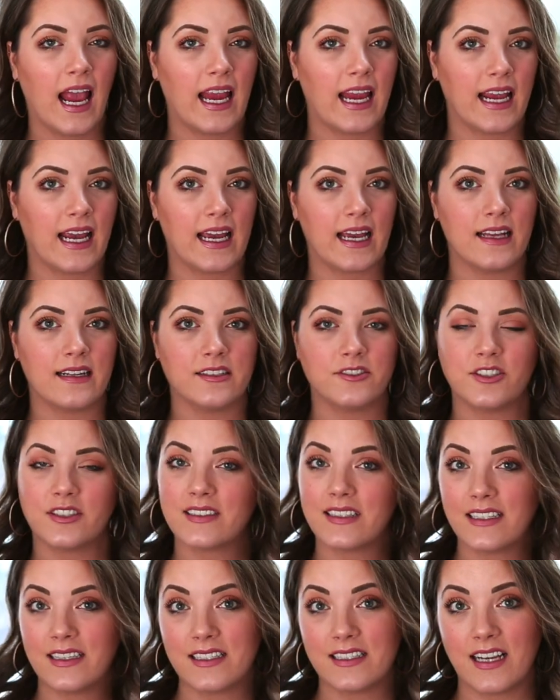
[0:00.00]
and
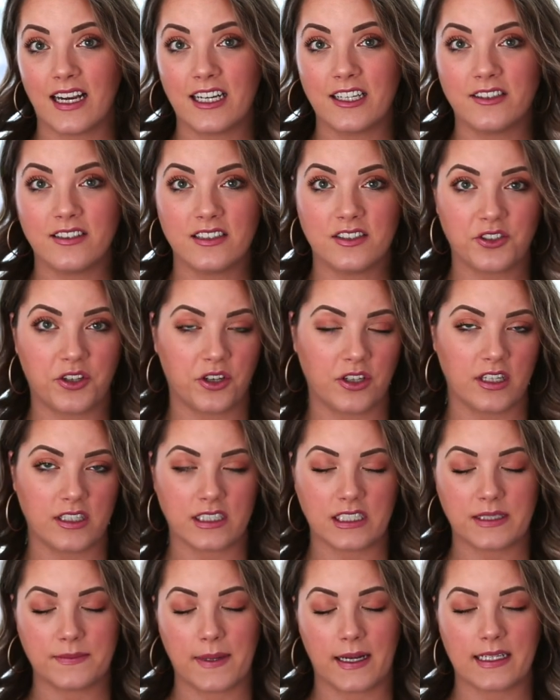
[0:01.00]
just like the title, it's called
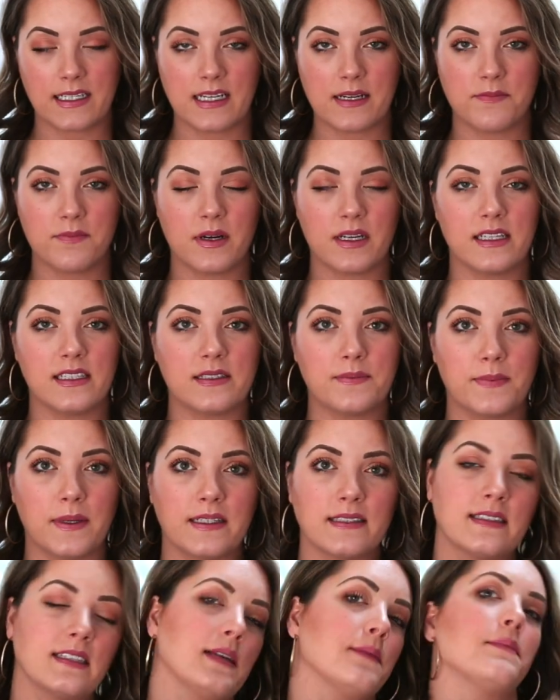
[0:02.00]
Unexpected, but it's
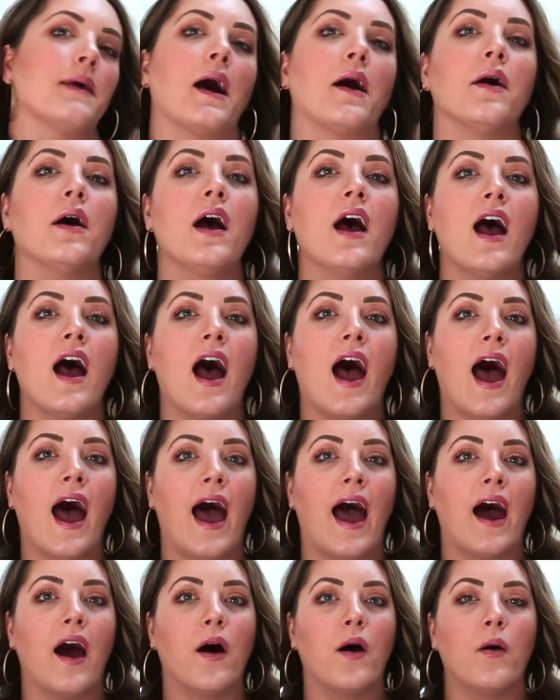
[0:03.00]
basically about
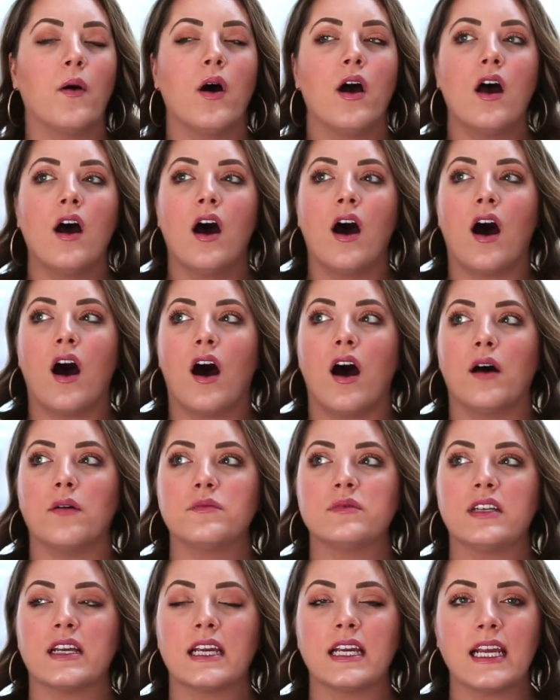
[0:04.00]
how
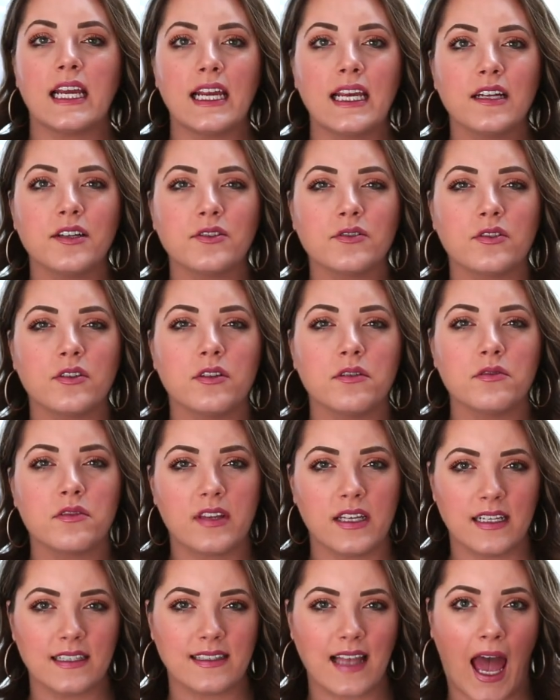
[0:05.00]
to handle
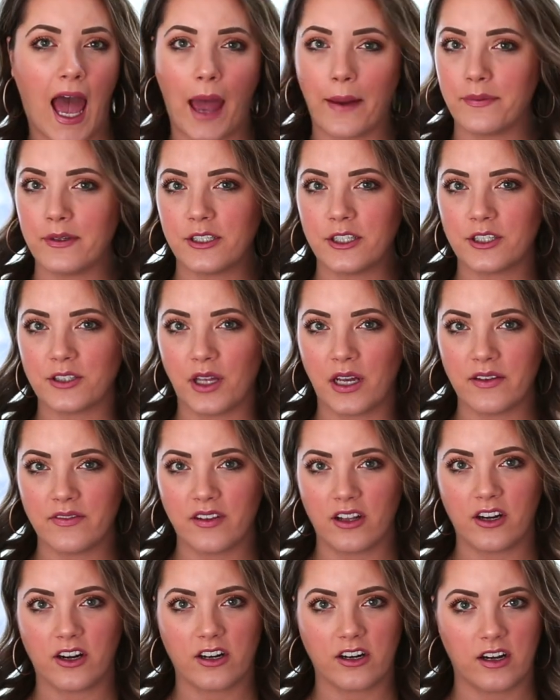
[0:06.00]
things that happen in your life
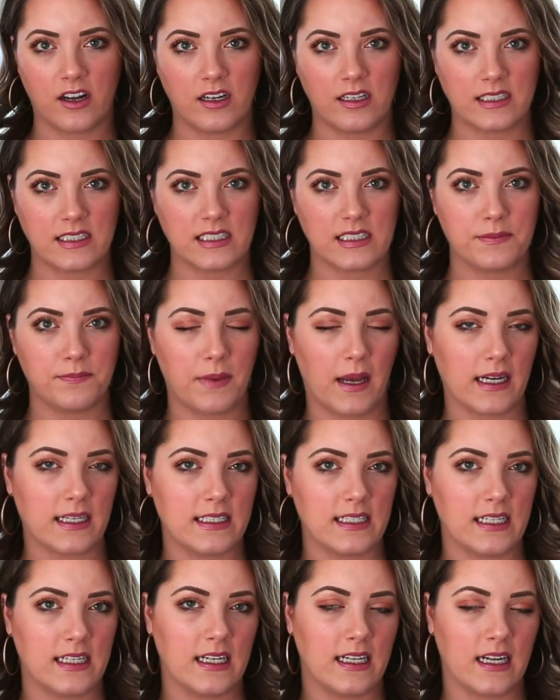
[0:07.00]
that are
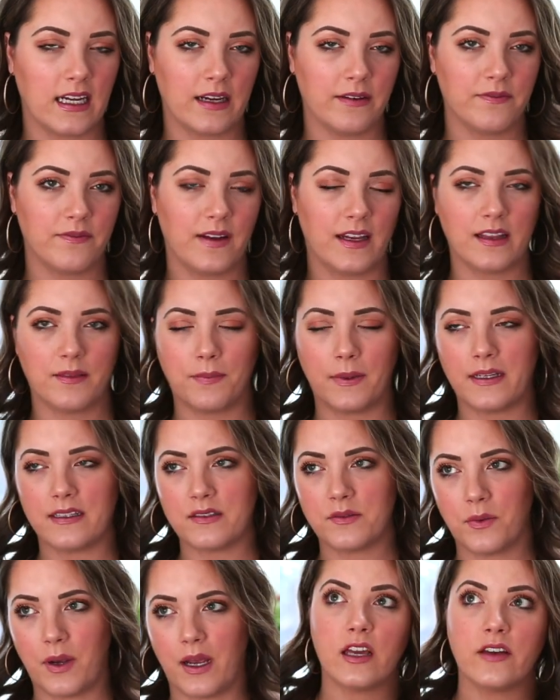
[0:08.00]
unexpected in a
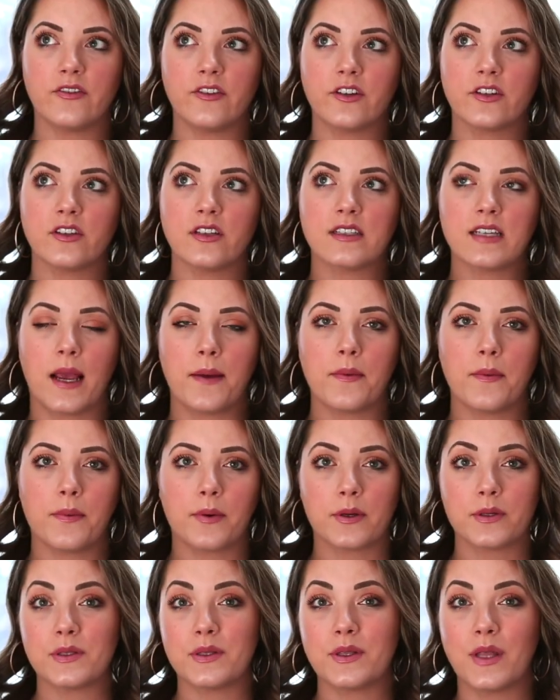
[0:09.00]
faith-based way. If you're the type of
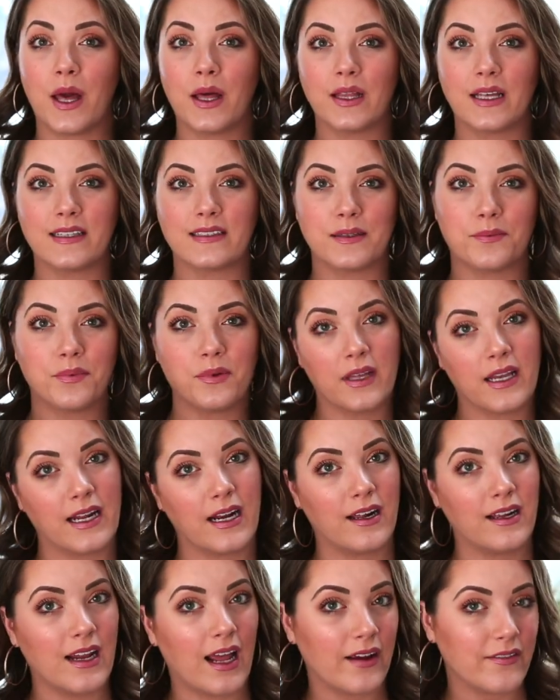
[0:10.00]
person that likes to plan
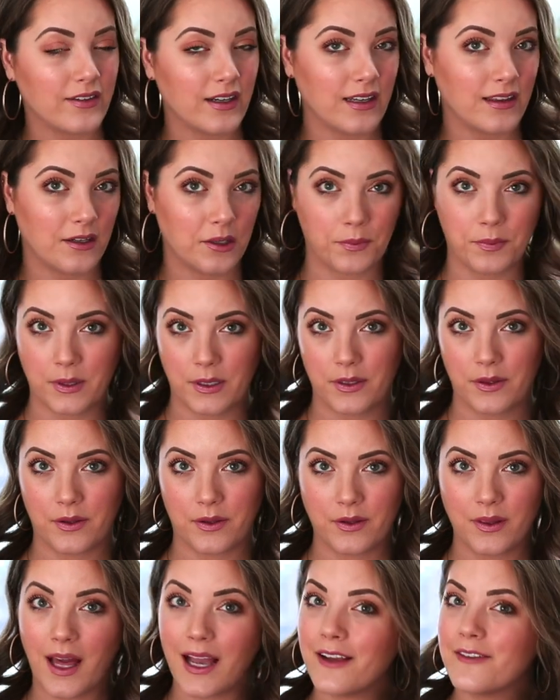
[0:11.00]
out every little bit of
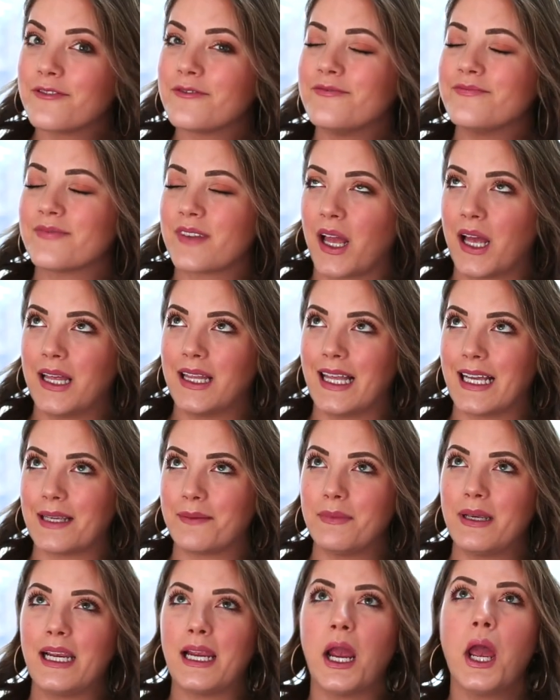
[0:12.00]
their life, like
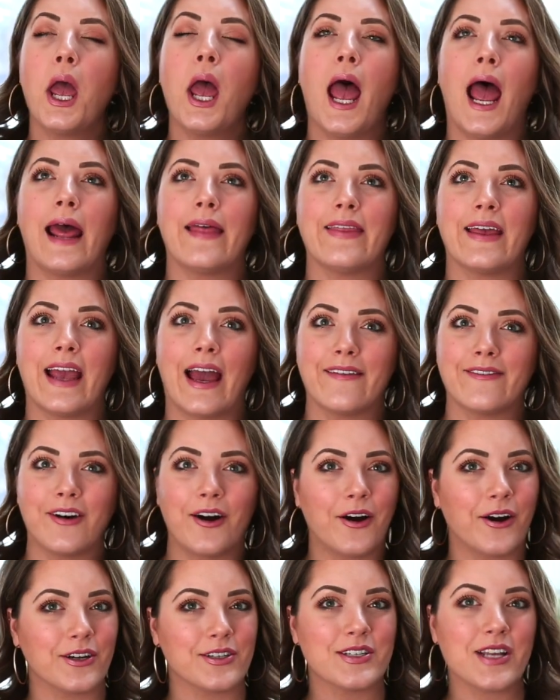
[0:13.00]
me, and they have a
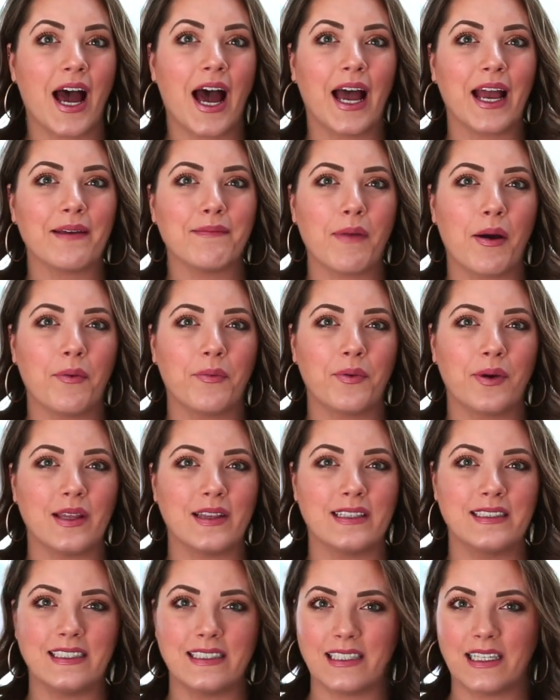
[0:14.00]
hard time
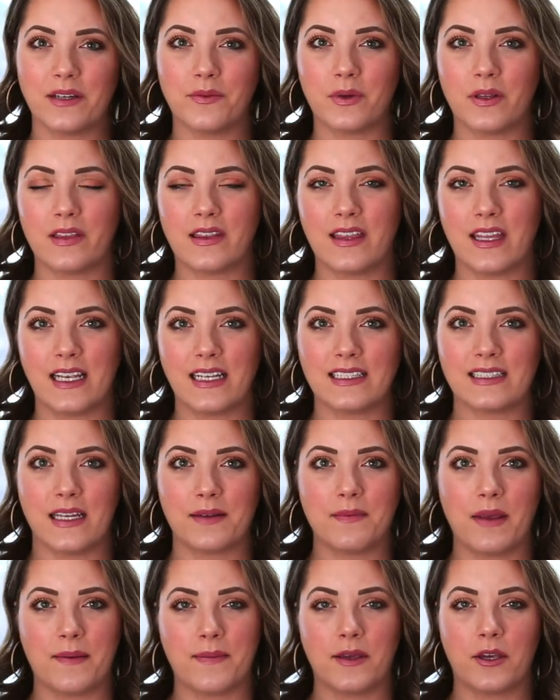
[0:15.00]
with dealing with things
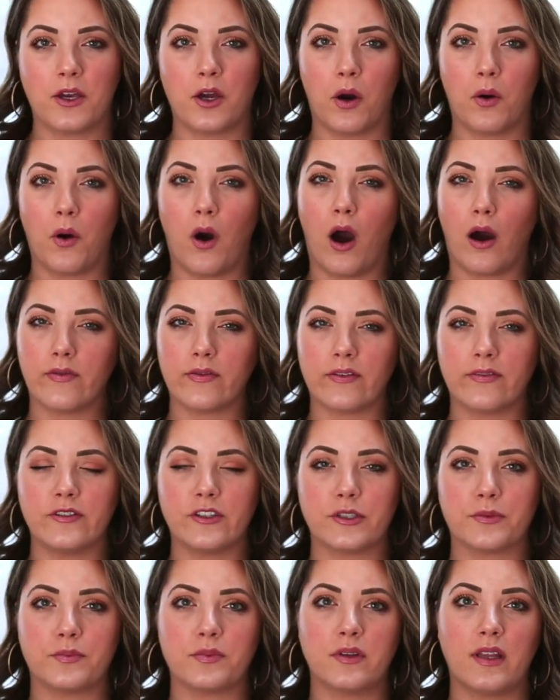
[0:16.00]
that maybe go off of
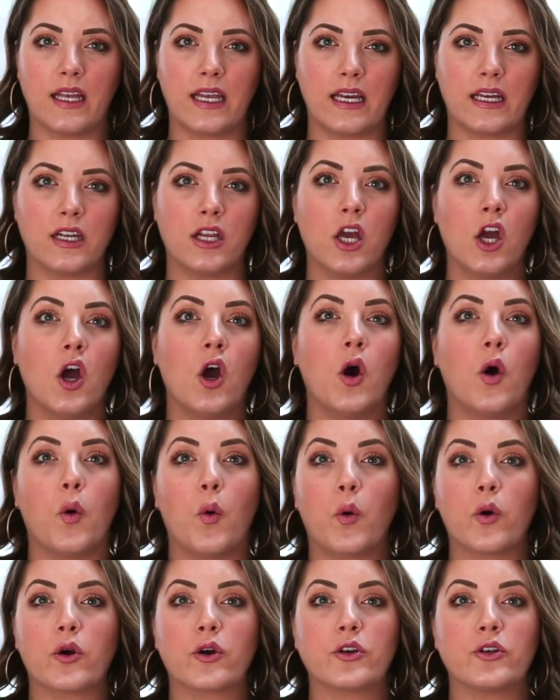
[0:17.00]
your plan,
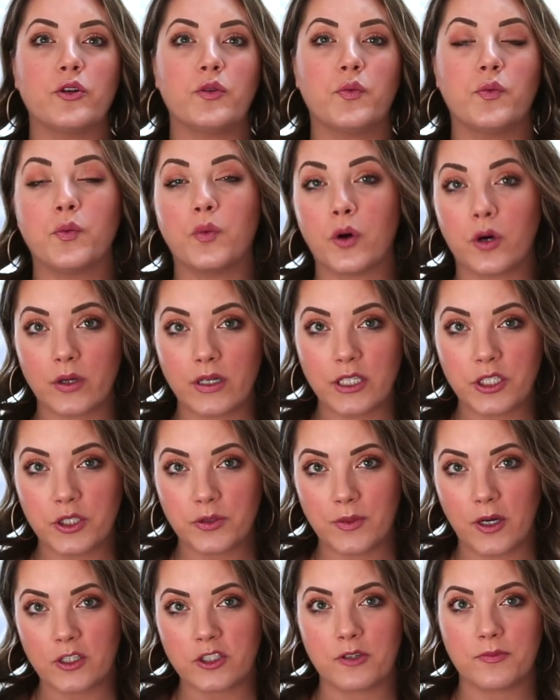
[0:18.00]
or you worry
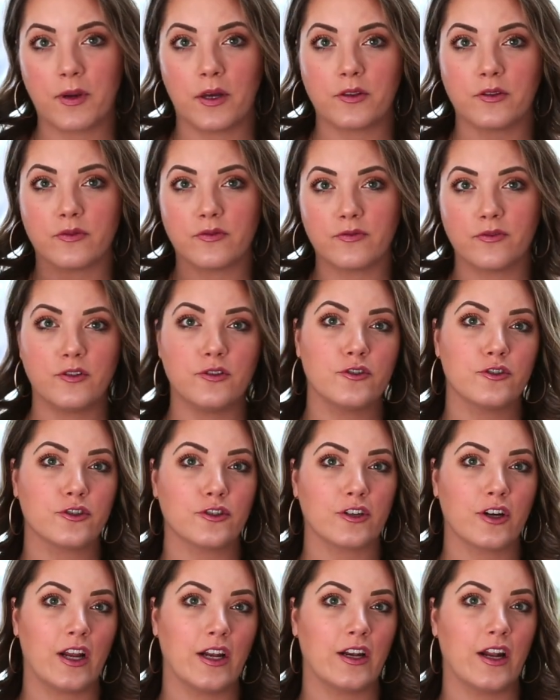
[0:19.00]
too much about the
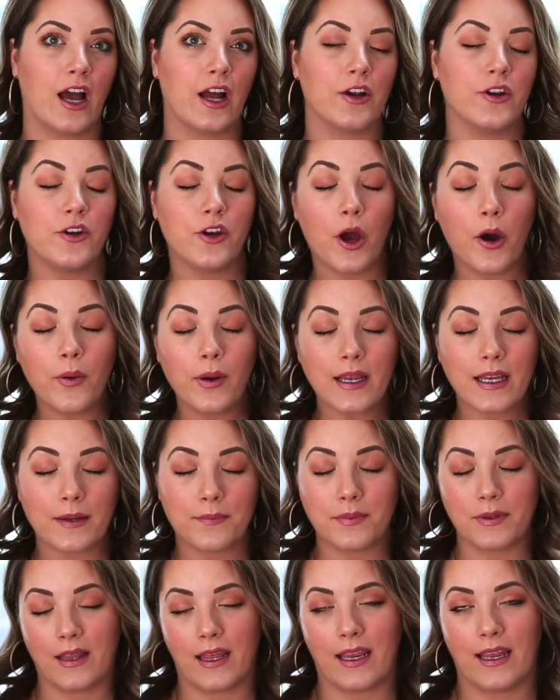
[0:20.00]
future and not knowing a
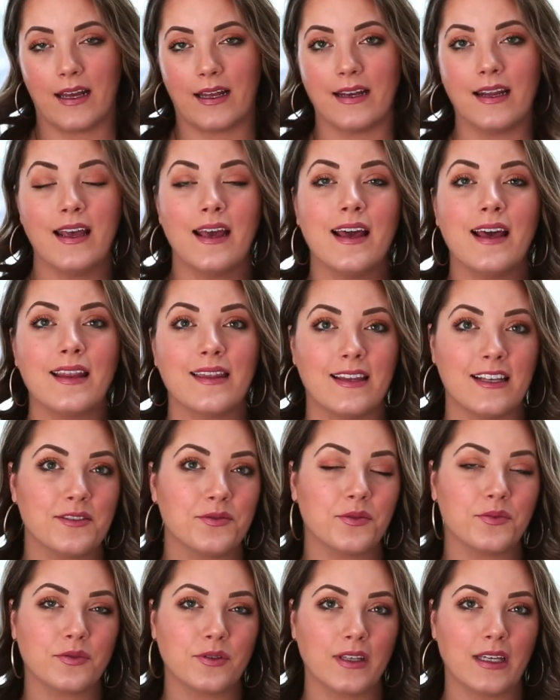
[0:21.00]
plan, this
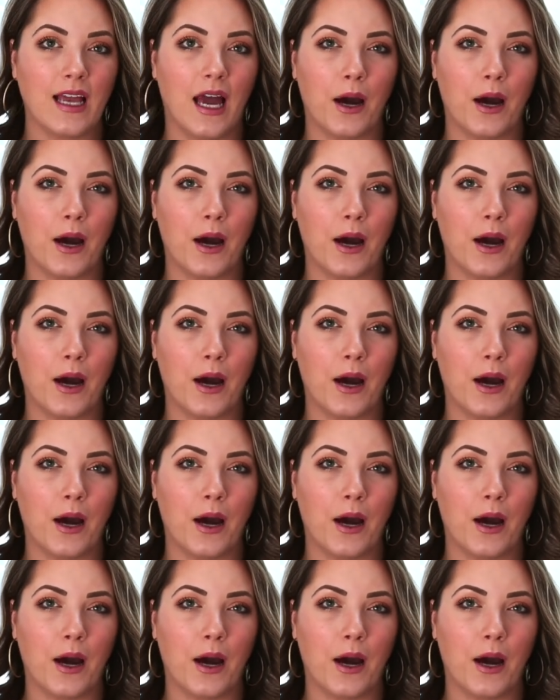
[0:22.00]
will really